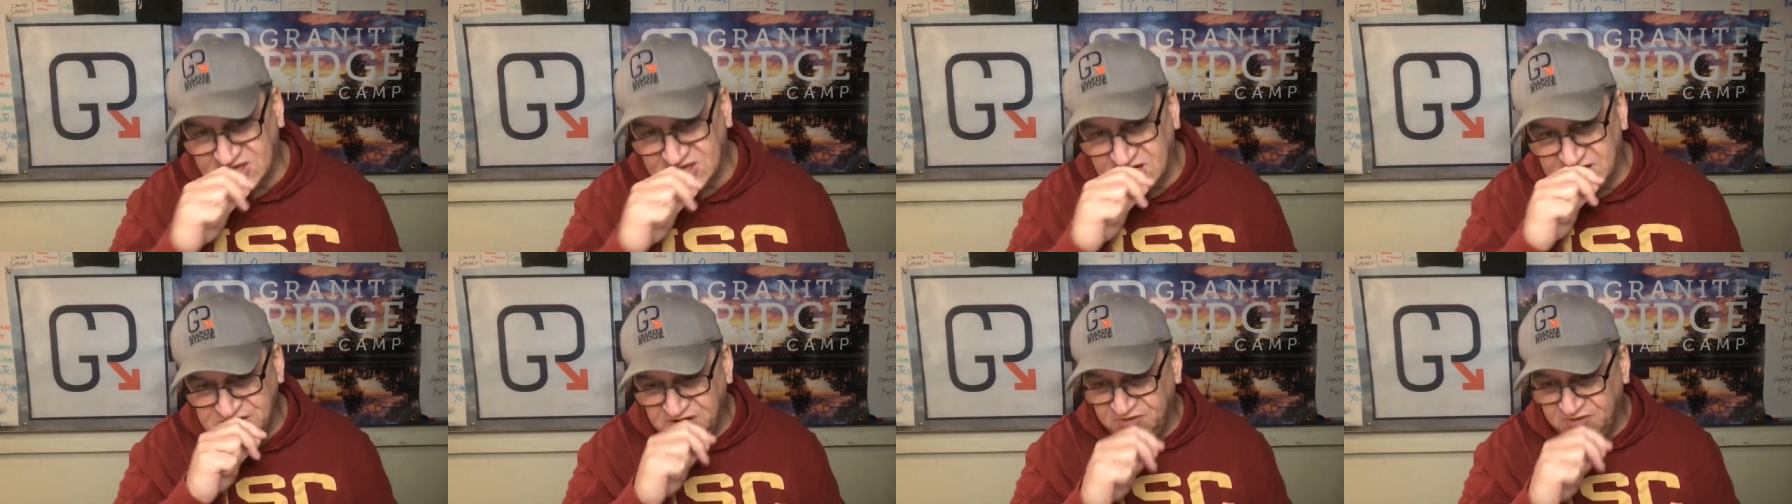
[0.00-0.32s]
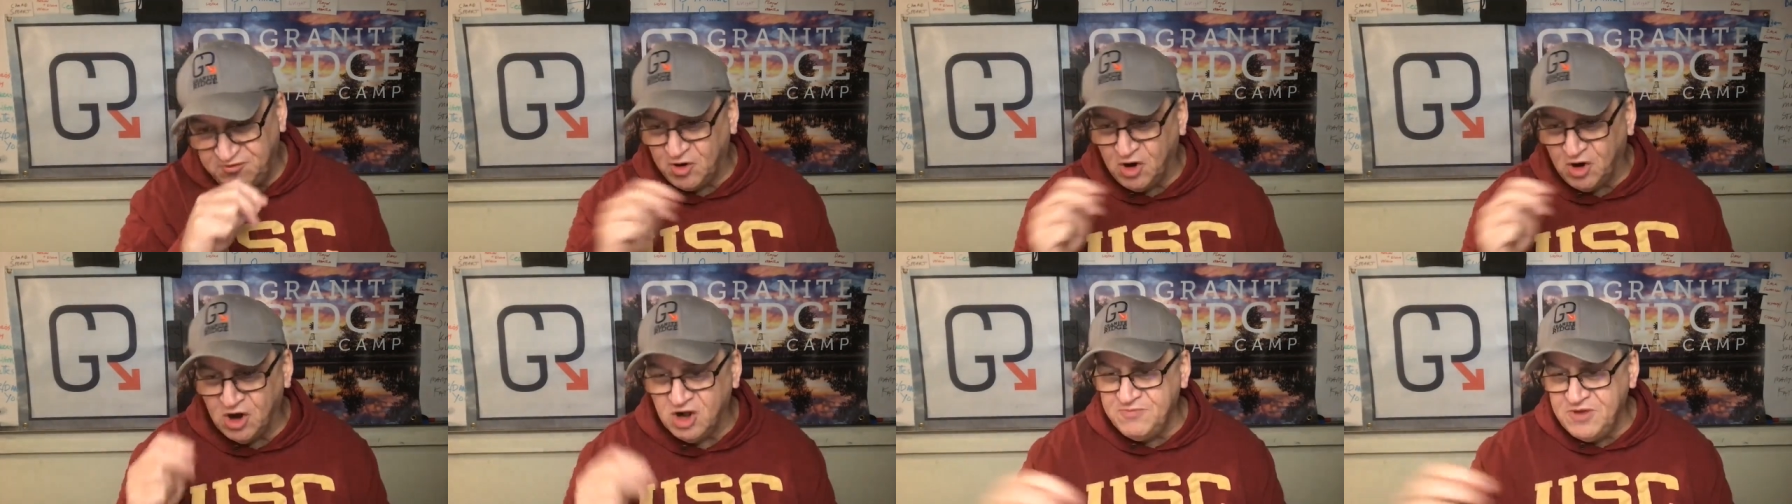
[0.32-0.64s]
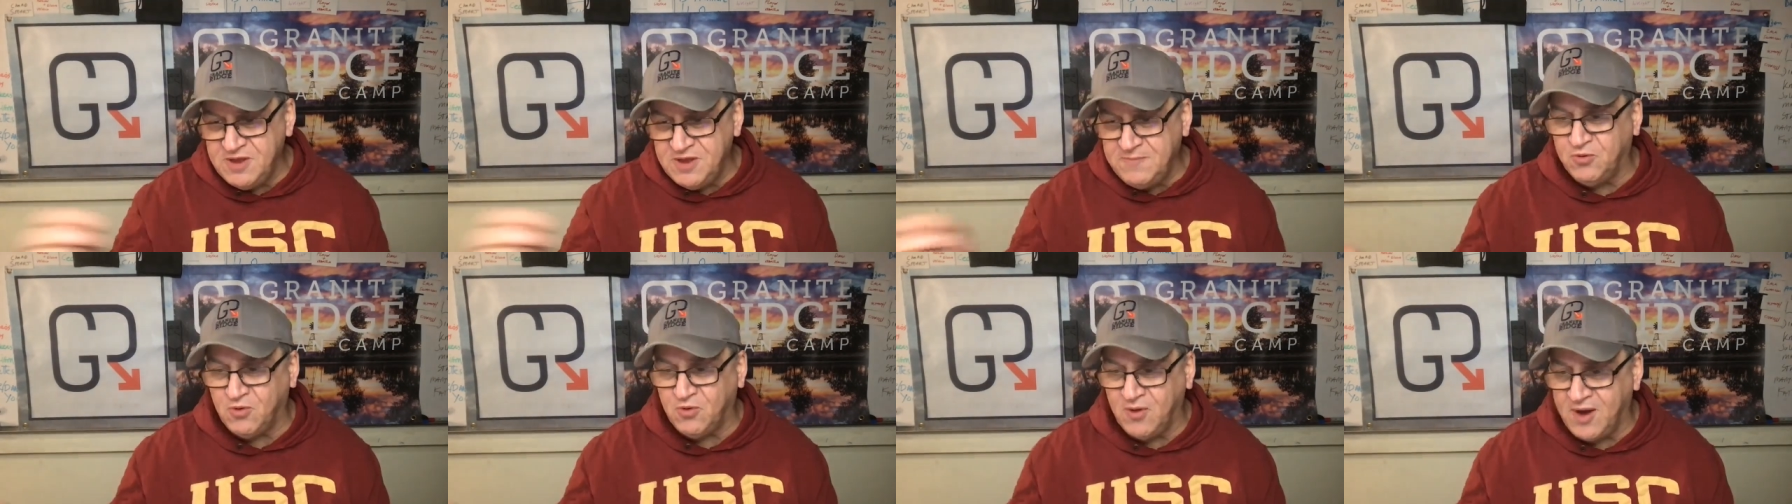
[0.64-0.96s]
because you've heard
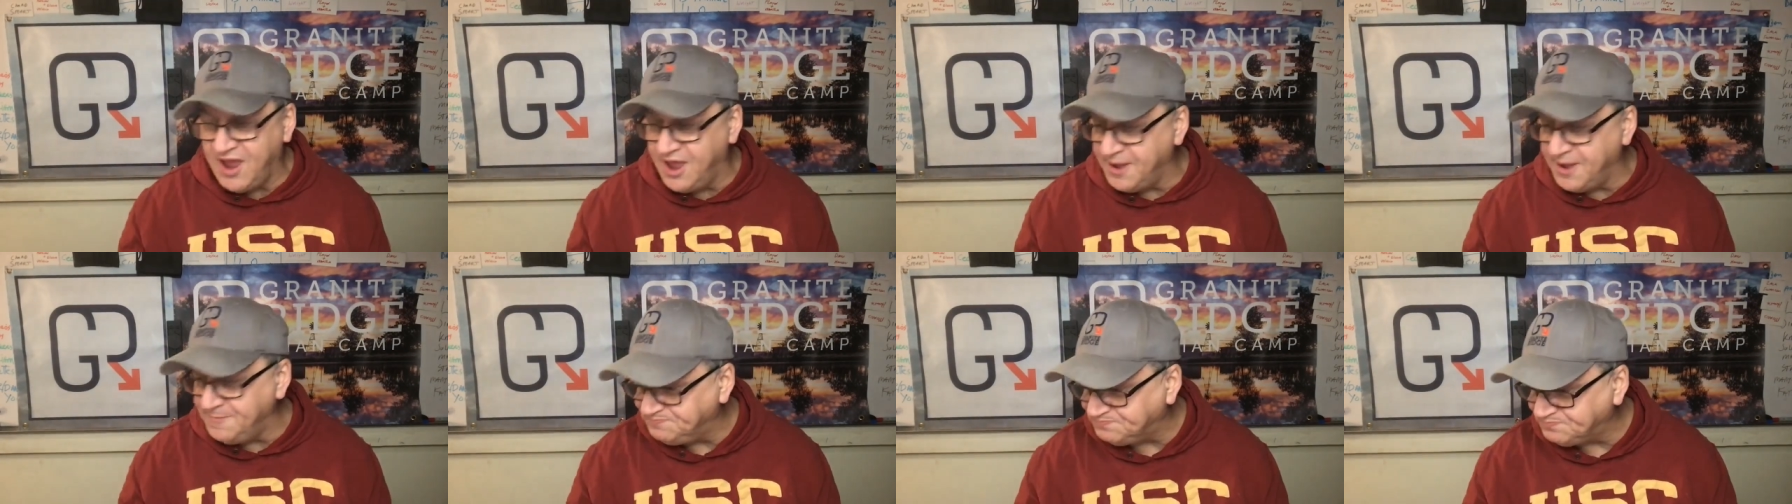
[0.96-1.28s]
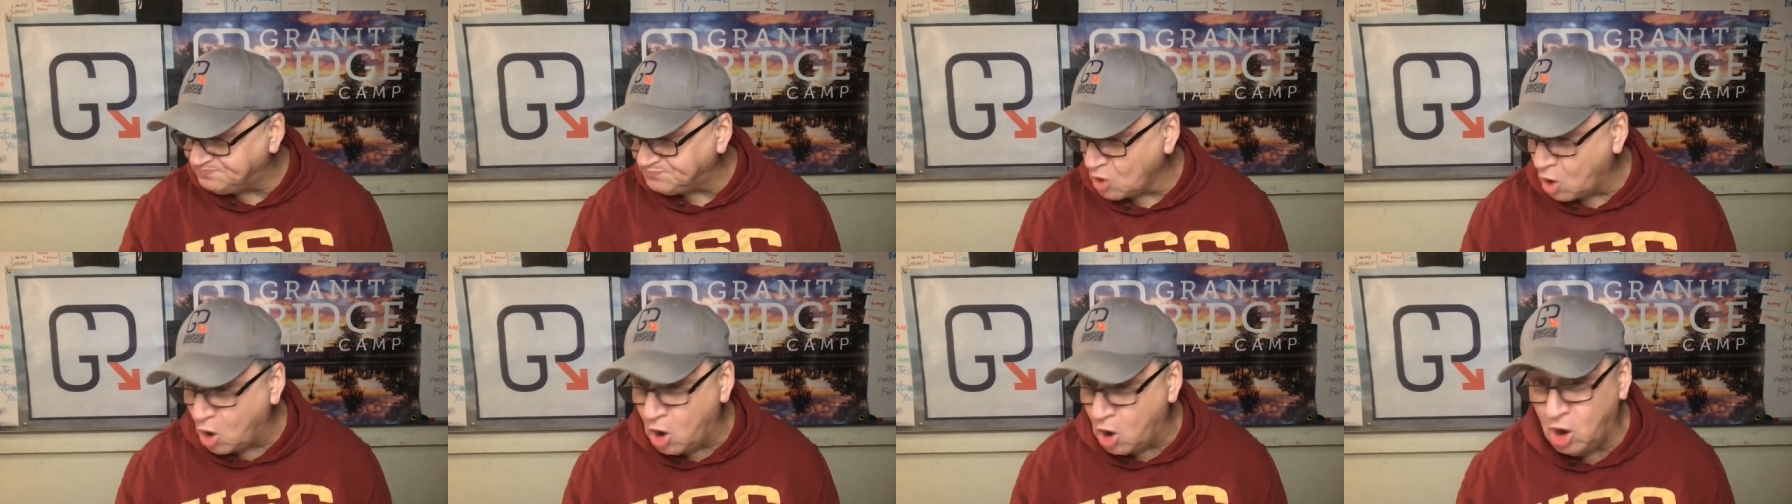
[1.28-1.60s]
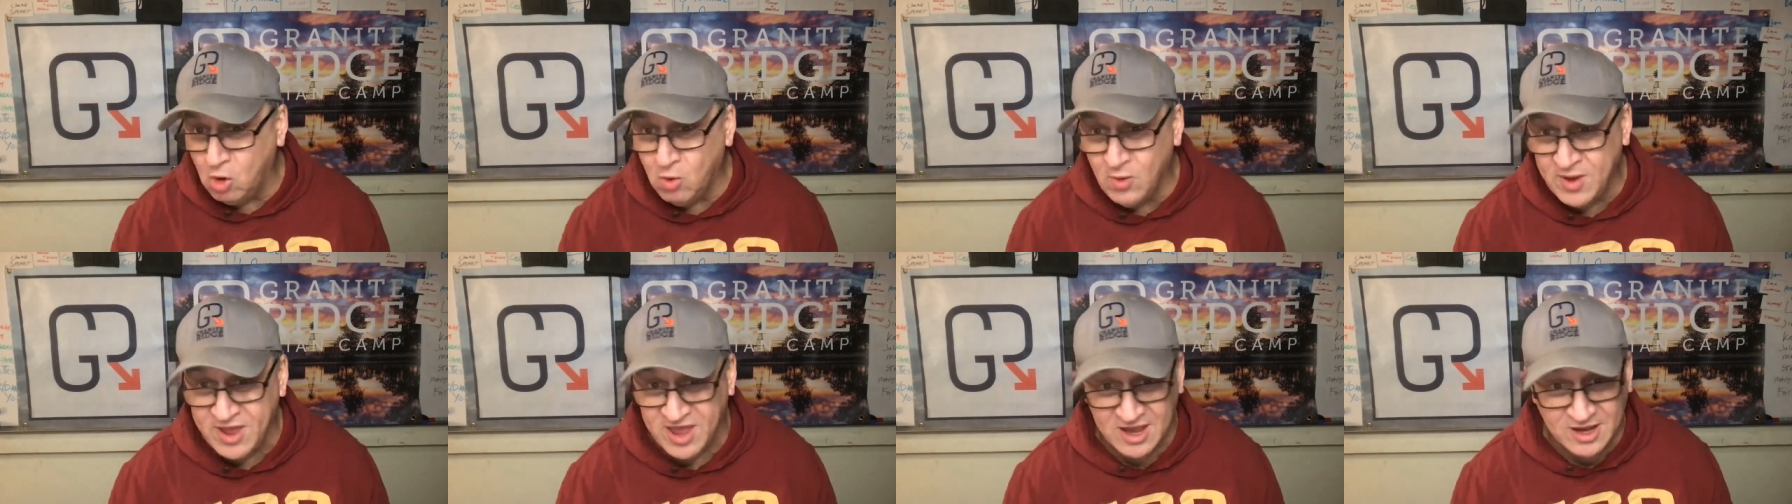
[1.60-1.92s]
me pray
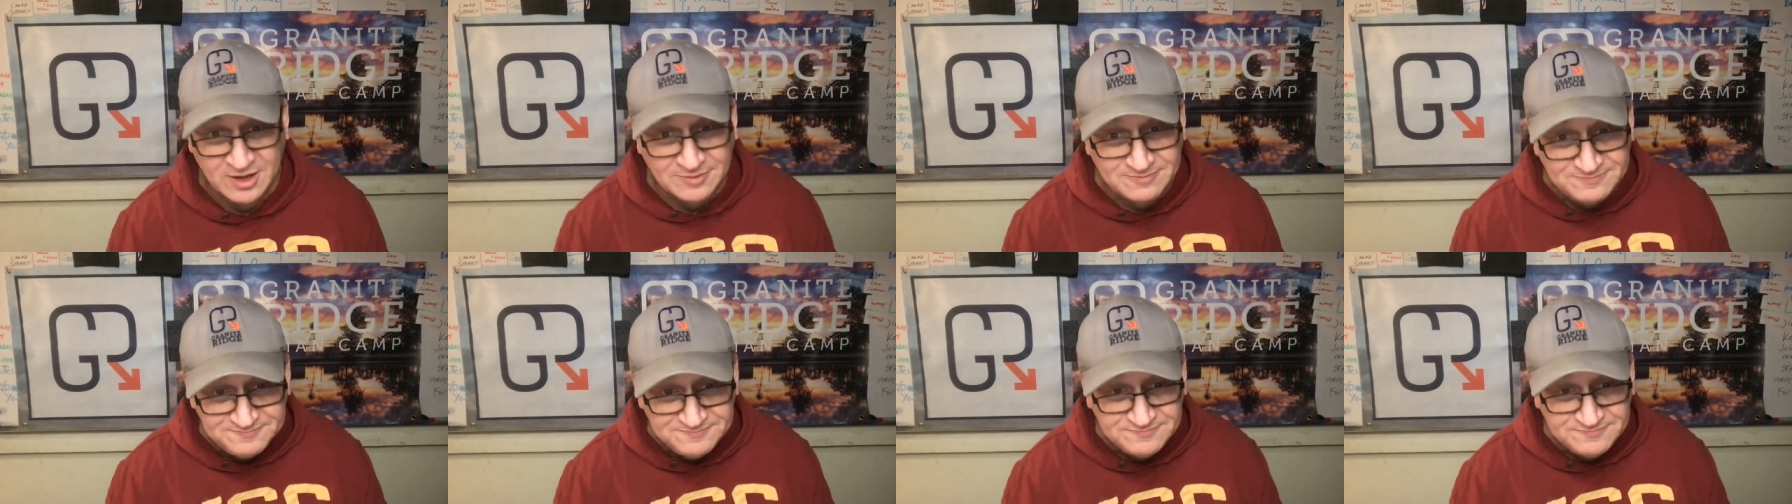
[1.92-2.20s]
all week,